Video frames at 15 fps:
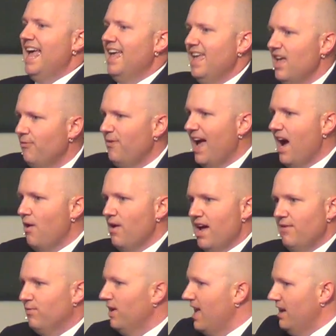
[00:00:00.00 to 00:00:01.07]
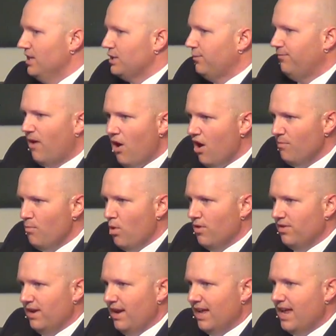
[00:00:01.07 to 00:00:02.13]
If, however, it is far more
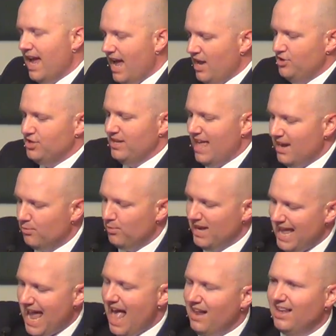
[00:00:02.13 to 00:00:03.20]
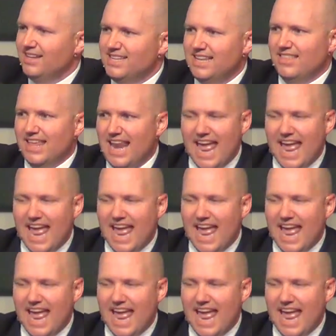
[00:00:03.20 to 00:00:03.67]
than an occasion and a re- reality that